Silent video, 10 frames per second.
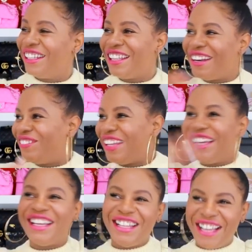And then I'm
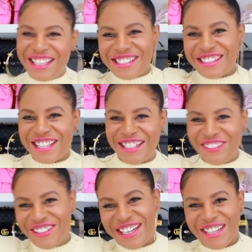like, yes, I
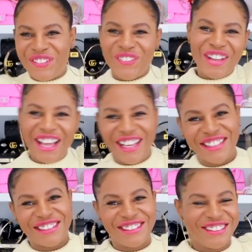don't need any more
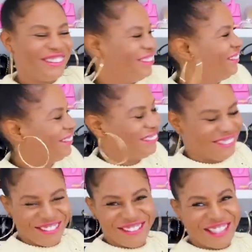bags.
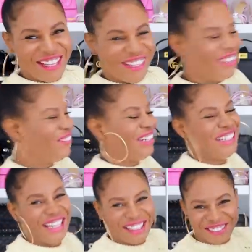Psych.
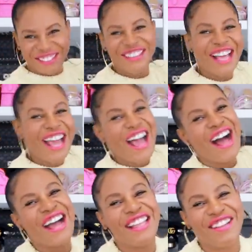But yeah,
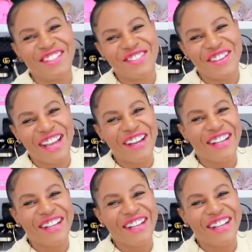I love this bag.